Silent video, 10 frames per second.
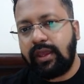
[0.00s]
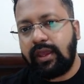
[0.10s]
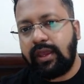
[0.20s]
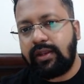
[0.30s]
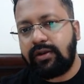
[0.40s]

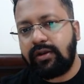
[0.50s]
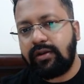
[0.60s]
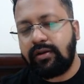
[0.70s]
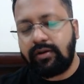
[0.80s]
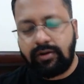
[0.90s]
and
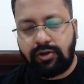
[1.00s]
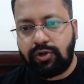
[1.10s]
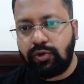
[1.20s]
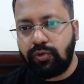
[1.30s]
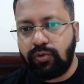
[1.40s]

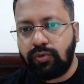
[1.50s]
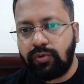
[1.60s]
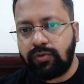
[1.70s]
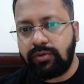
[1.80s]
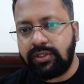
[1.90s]
to
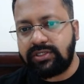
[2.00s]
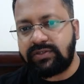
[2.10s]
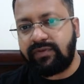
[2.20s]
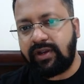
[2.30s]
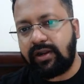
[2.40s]
this
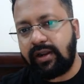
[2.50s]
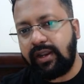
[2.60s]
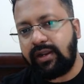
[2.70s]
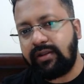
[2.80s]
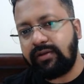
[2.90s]

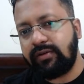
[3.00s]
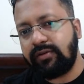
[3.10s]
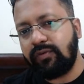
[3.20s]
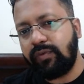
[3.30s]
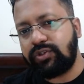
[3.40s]
filtrate
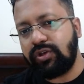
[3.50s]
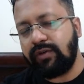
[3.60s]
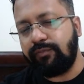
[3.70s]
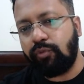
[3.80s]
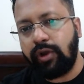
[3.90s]
which you
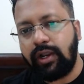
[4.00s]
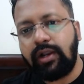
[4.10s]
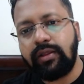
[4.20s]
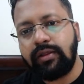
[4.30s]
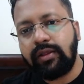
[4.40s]
have boiled,
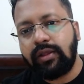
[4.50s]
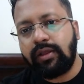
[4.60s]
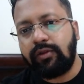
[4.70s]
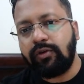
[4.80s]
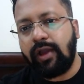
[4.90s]

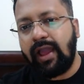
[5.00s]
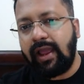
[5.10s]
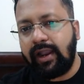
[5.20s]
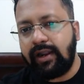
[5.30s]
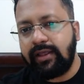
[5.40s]
you
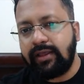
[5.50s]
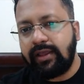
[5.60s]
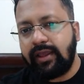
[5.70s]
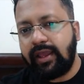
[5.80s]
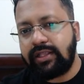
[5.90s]
add
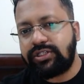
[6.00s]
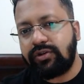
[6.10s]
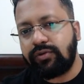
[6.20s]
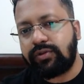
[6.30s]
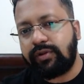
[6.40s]

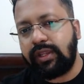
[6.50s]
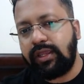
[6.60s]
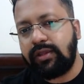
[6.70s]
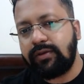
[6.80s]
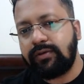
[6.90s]
HNO3.